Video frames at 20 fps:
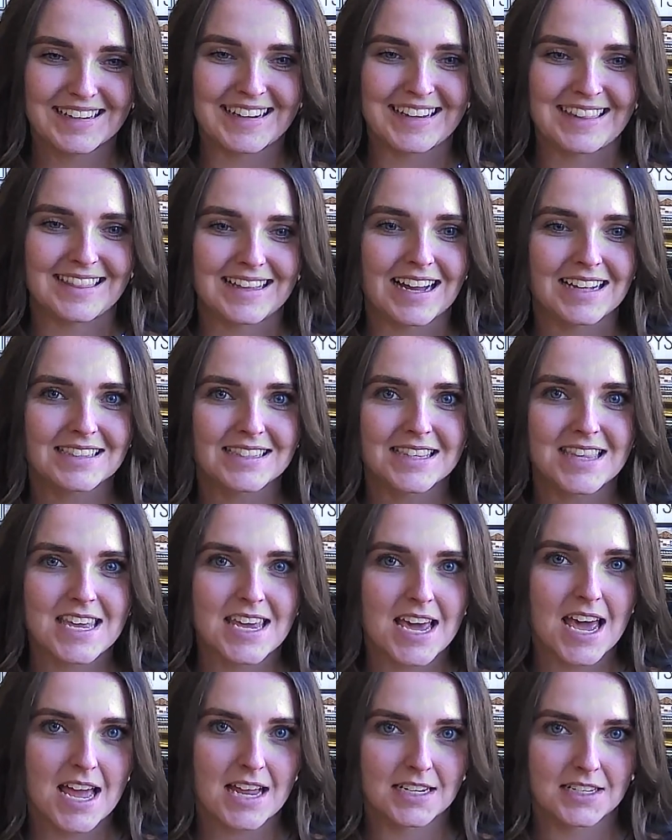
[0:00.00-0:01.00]
And that's
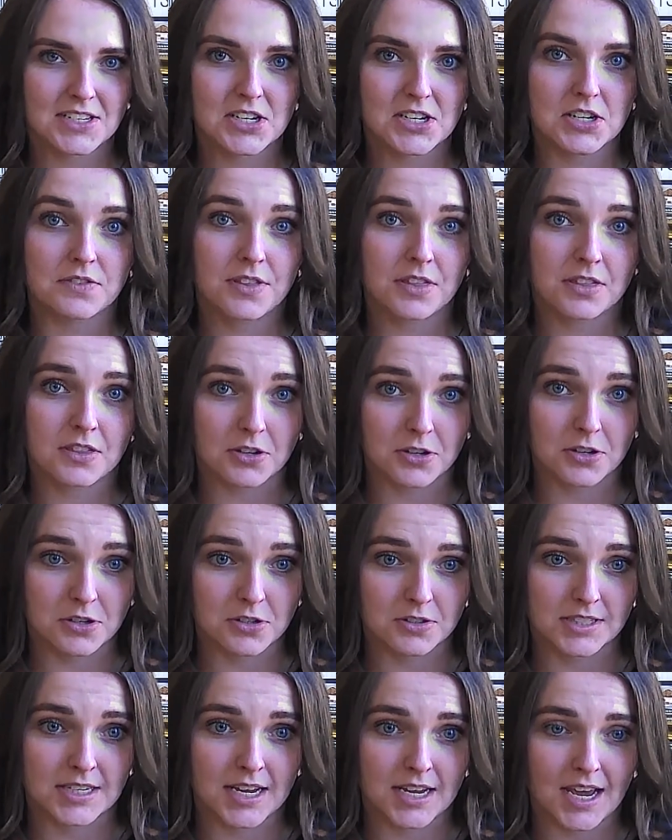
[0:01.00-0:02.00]
the end of
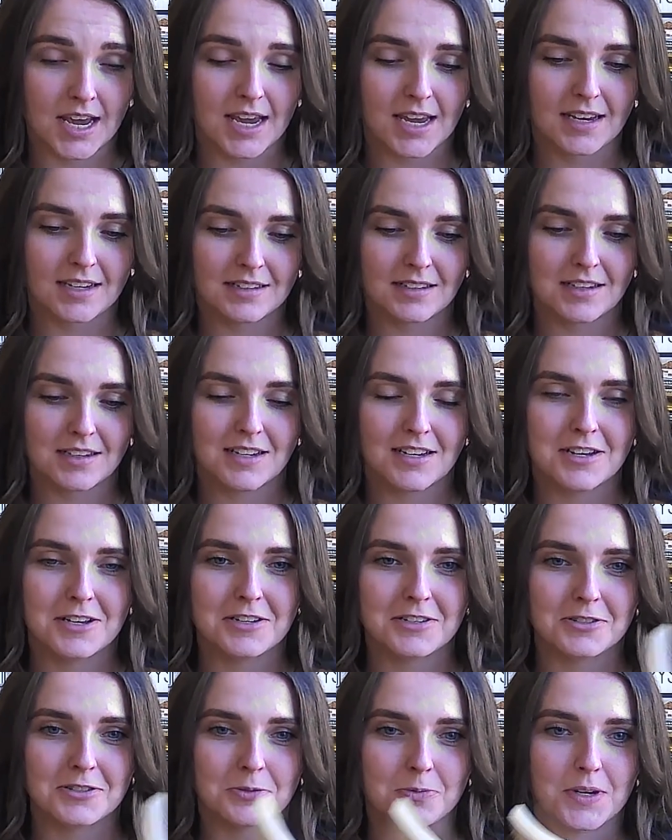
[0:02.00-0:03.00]
Thursday.
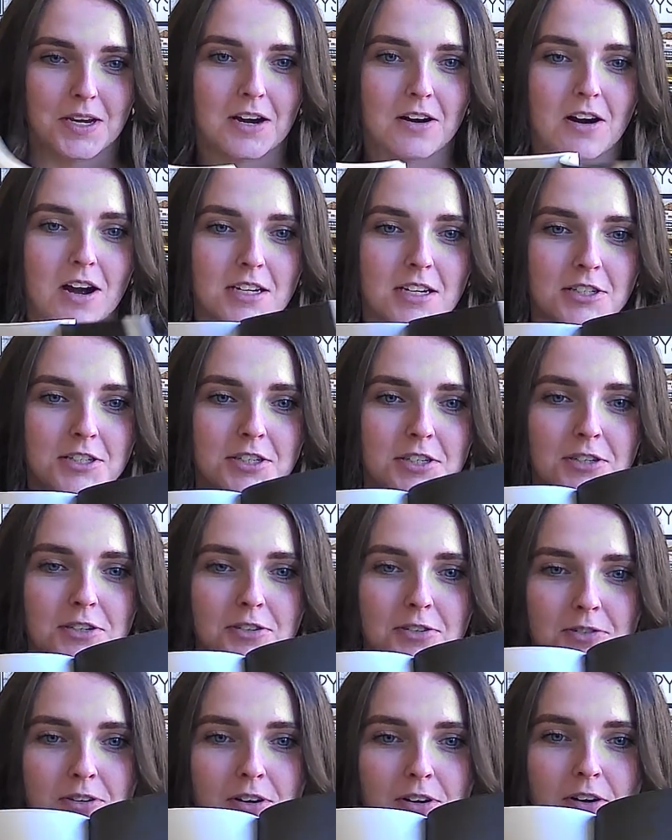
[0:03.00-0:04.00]
So we are on
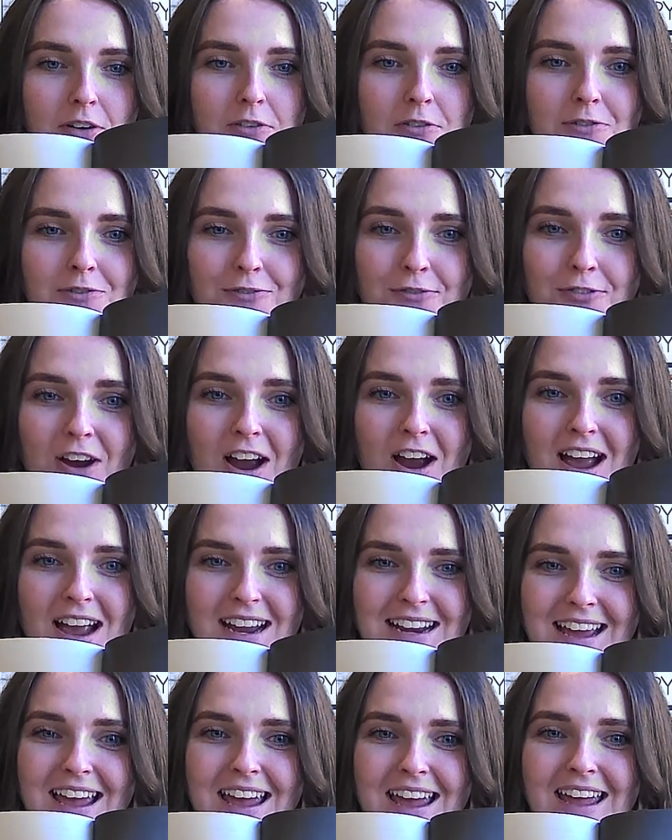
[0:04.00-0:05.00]
to
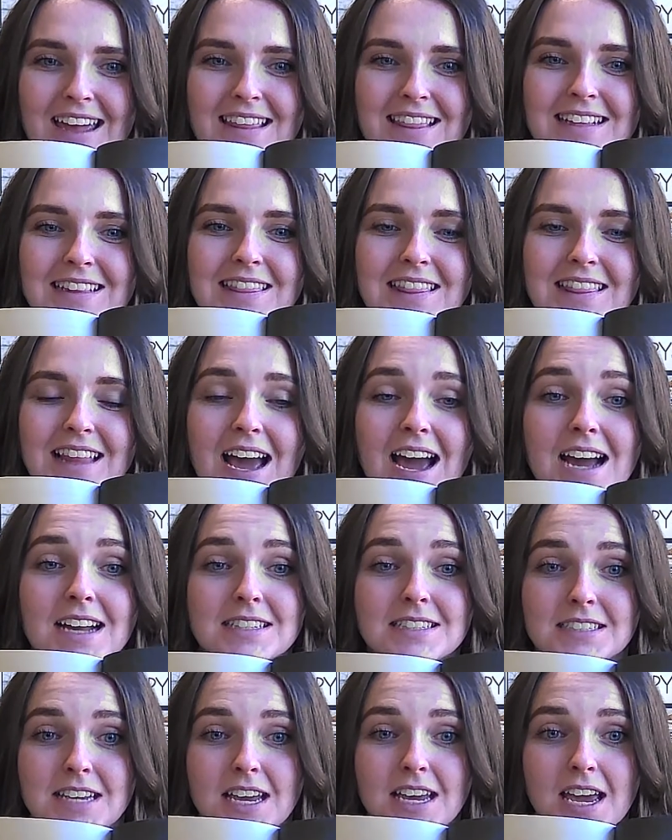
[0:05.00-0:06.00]
Friday, the
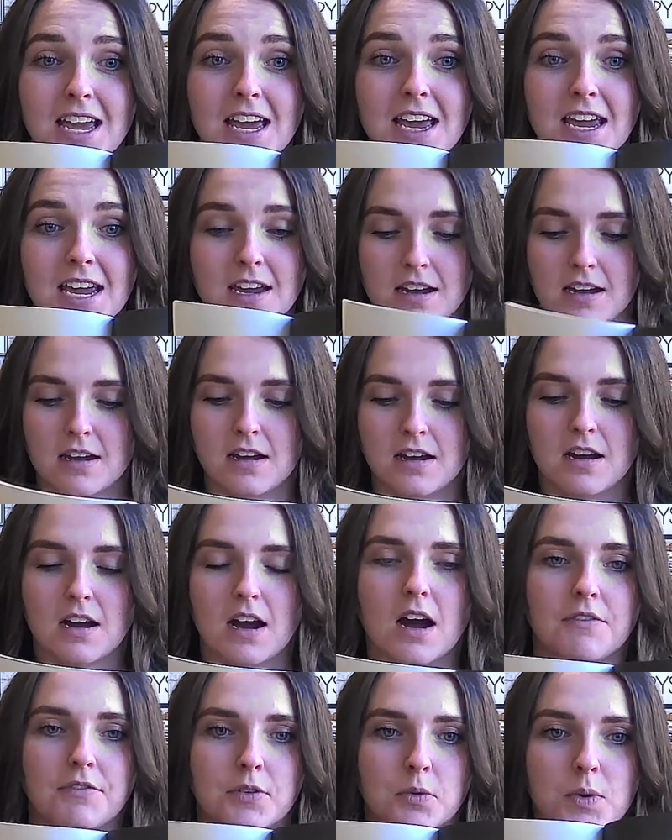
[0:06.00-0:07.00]
last day
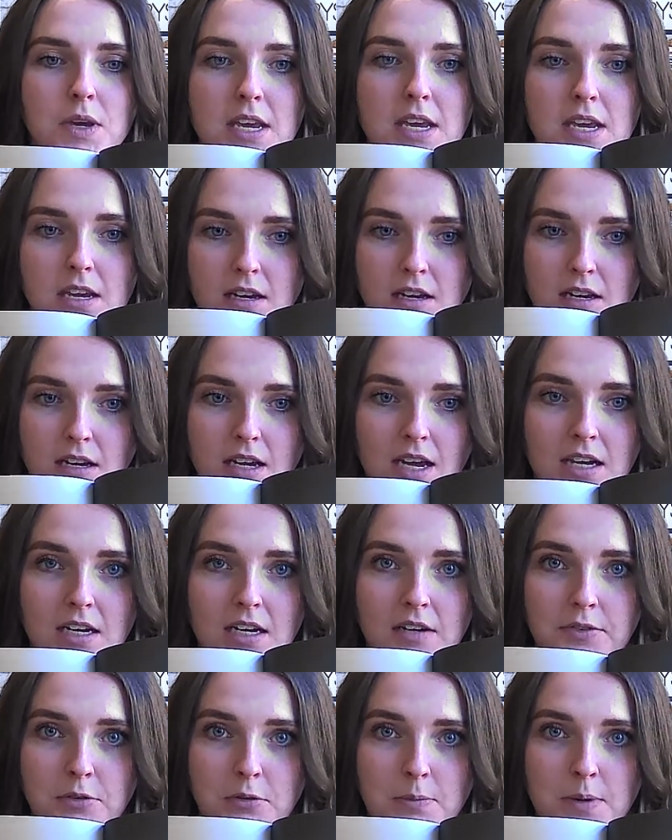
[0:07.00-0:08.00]
of the week. And
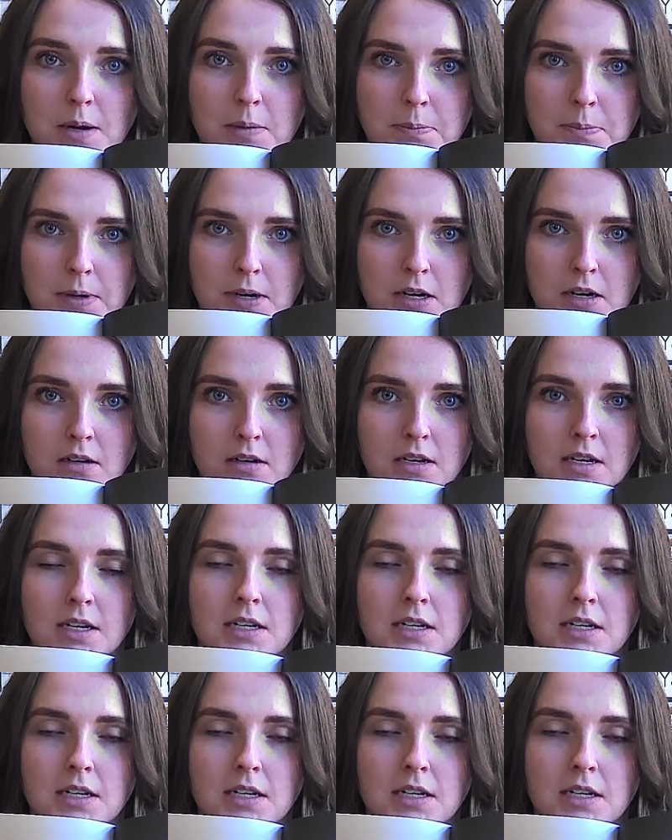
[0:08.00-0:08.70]
if you remember,